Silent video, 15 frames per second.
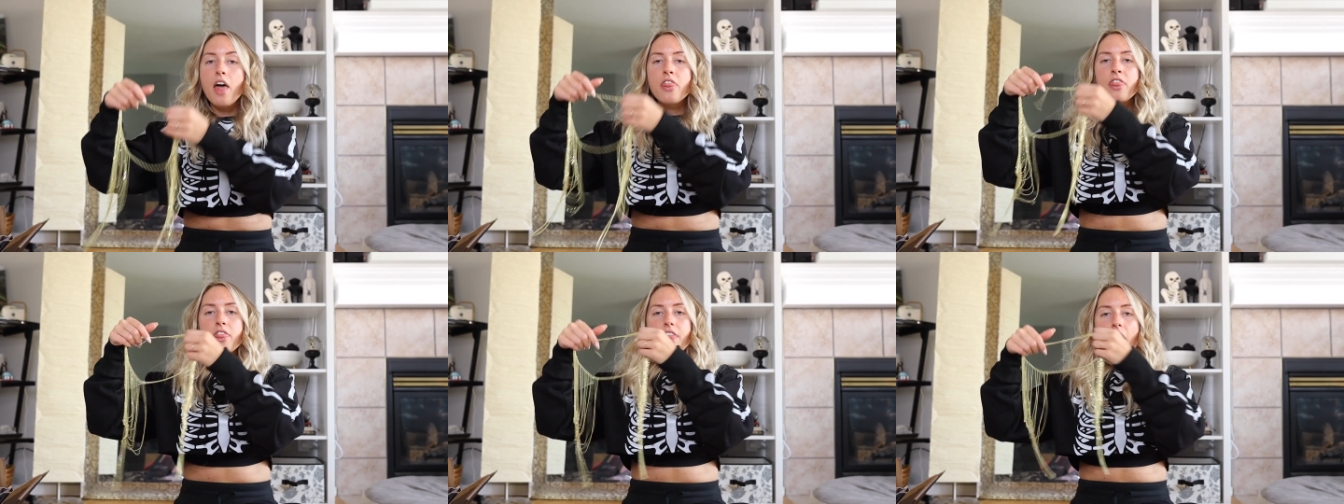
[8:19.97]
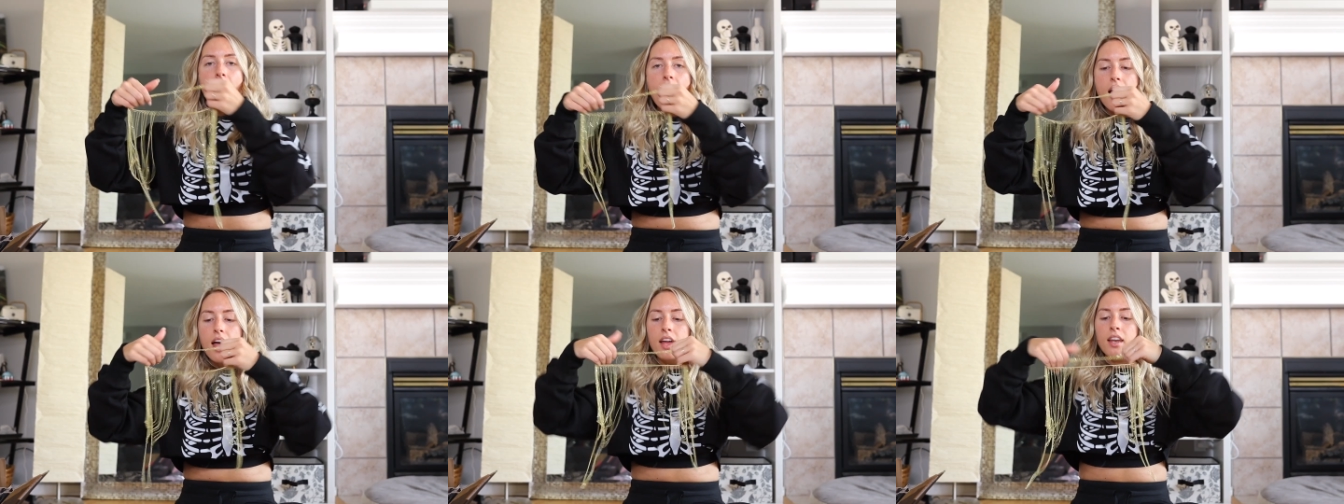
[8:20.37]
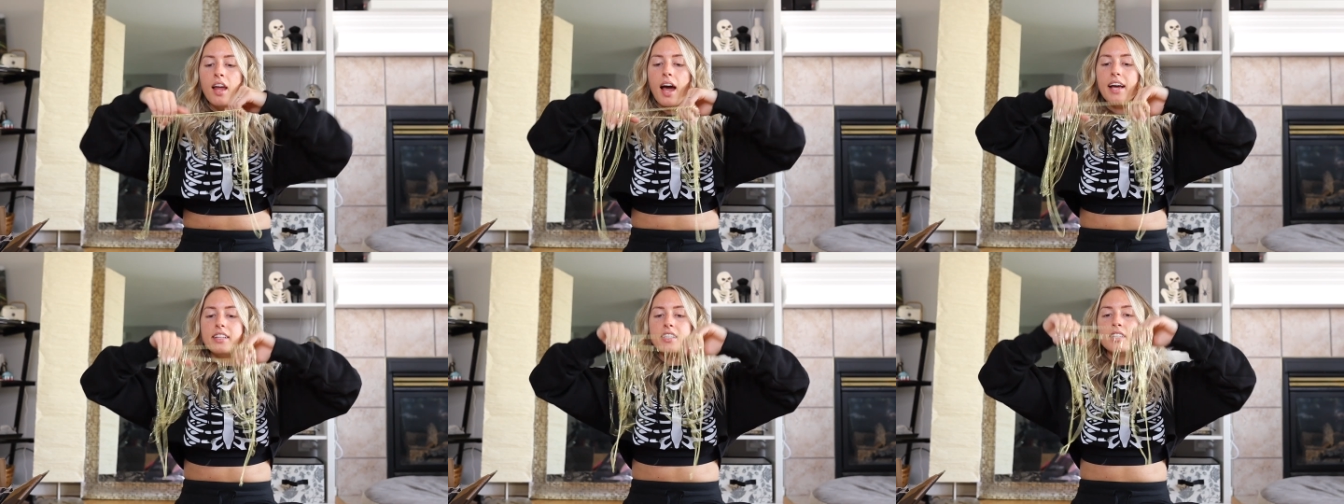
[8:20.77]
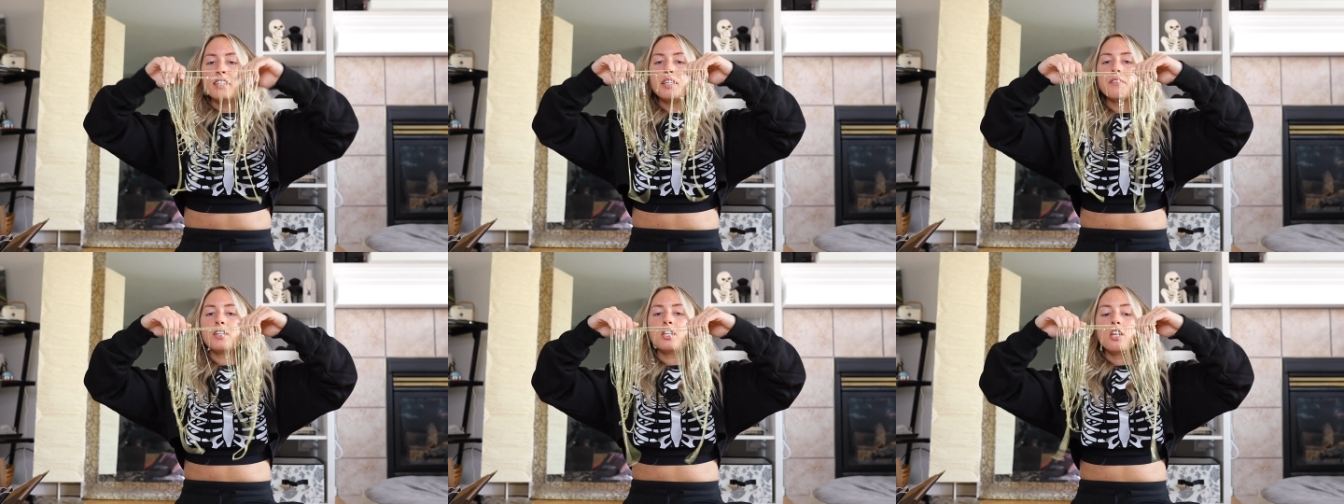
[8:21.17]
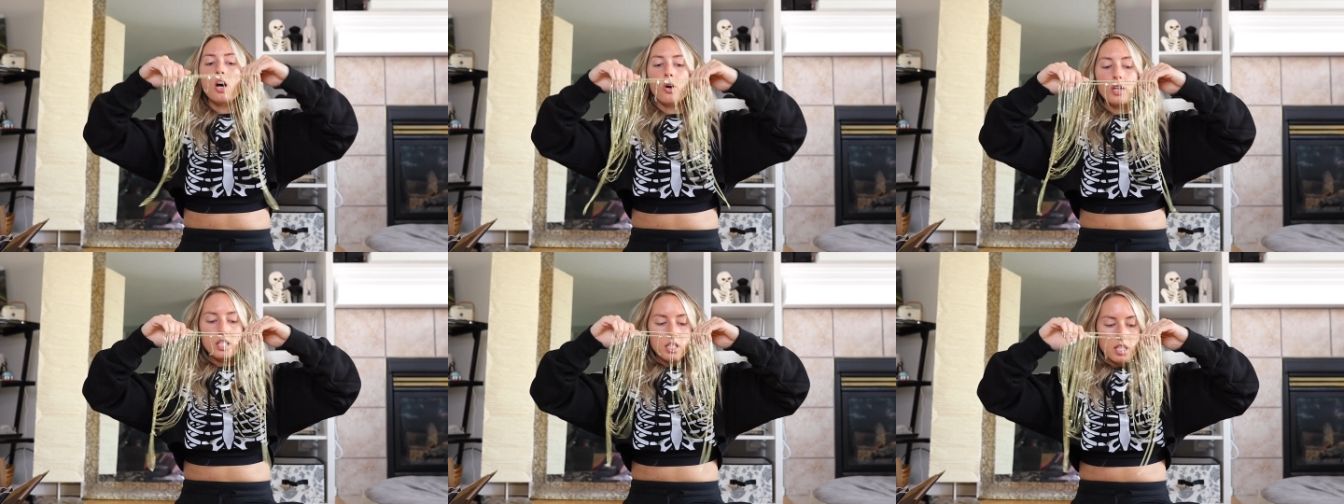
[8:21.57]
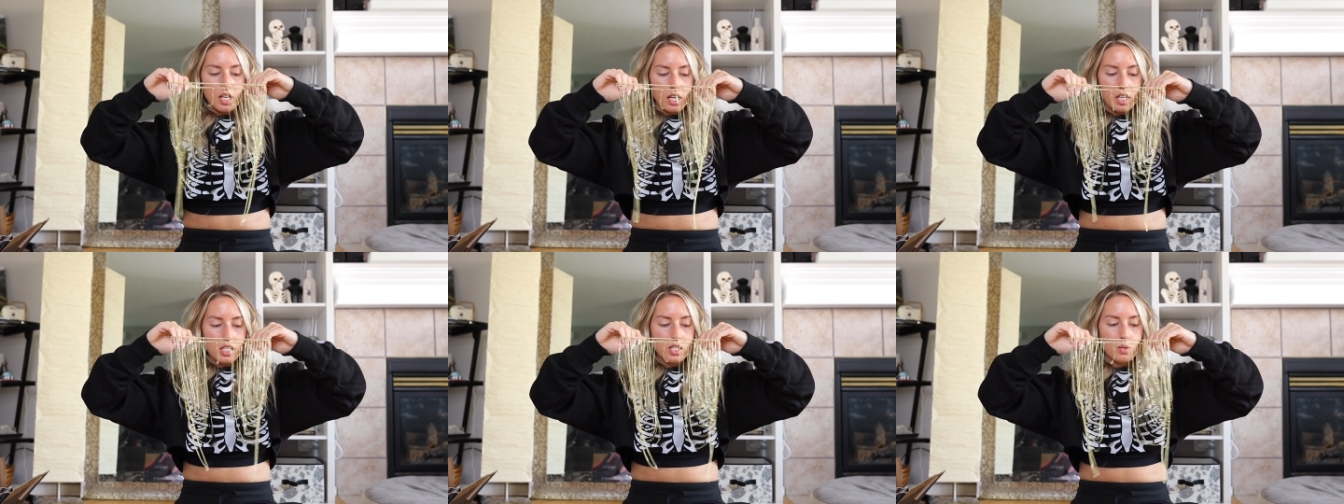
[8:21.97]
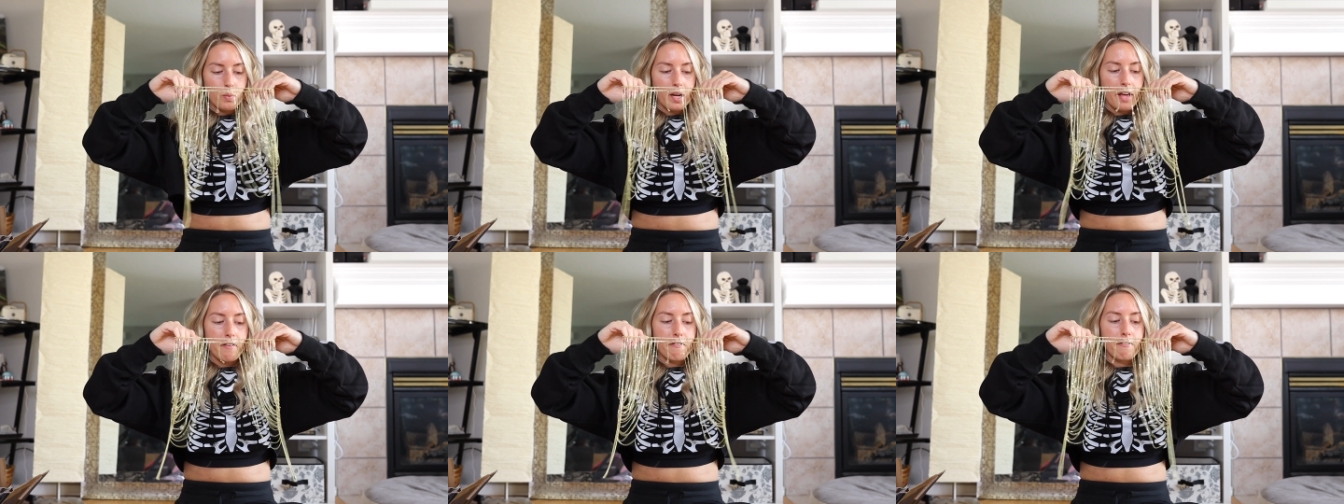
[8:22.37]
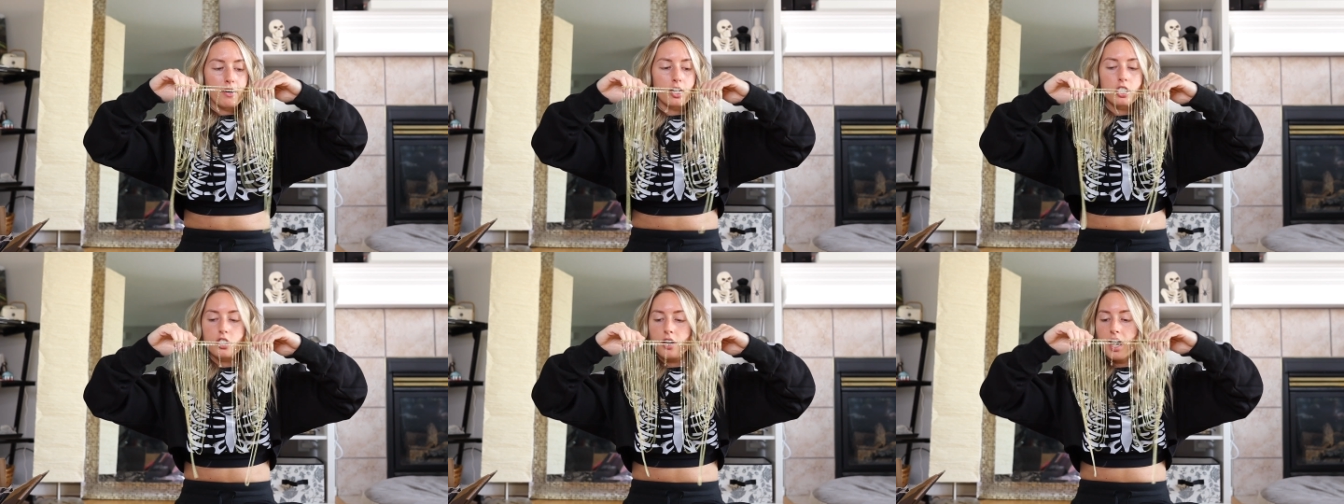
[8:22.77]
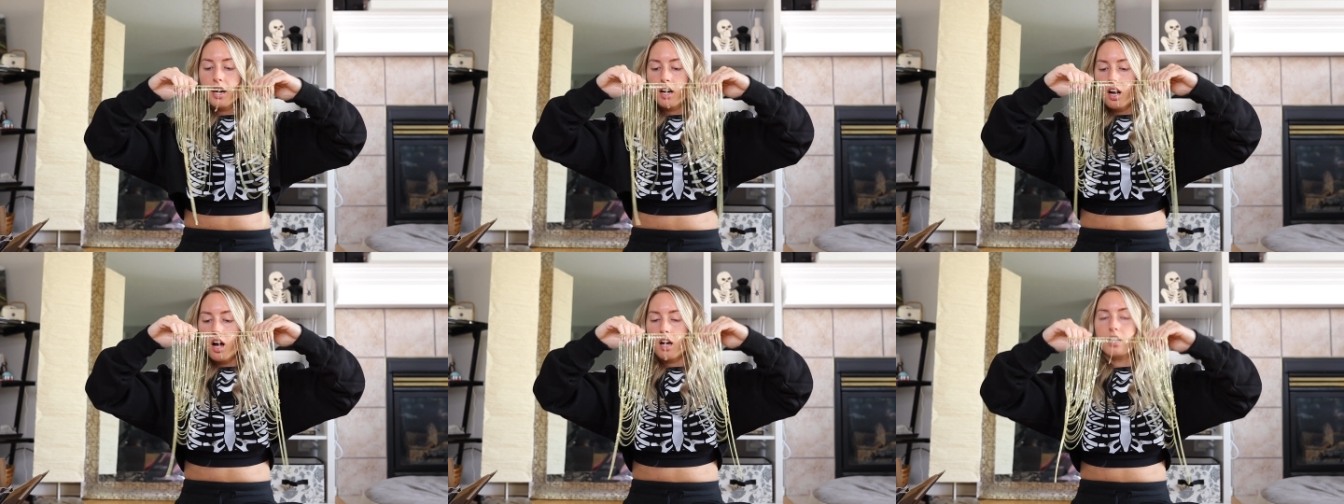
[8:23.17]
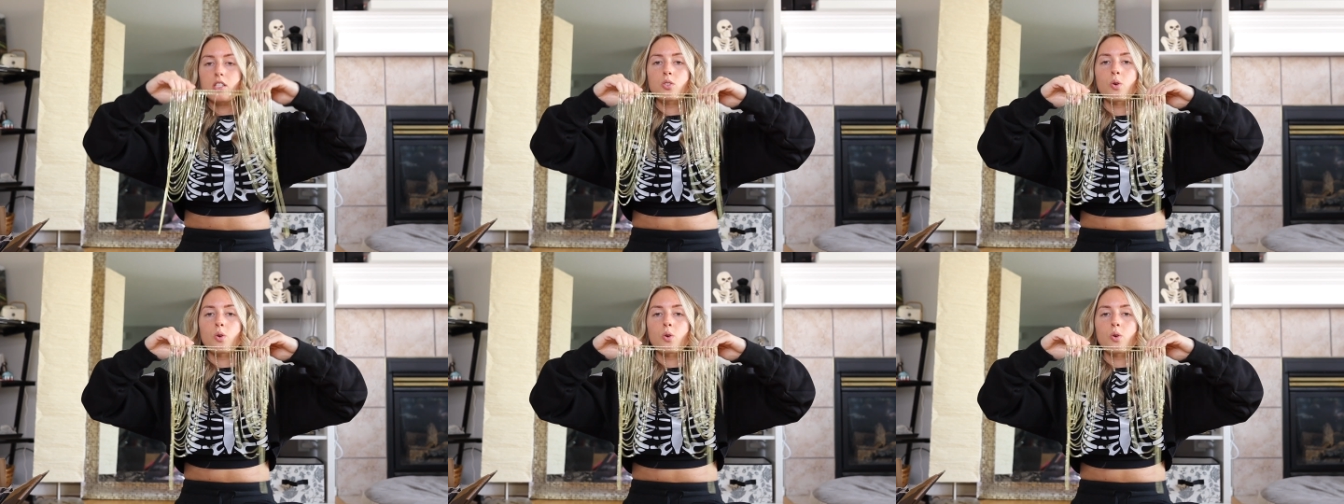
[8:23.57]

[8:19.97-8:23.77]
And then I didn't even notice this when I first tried it on.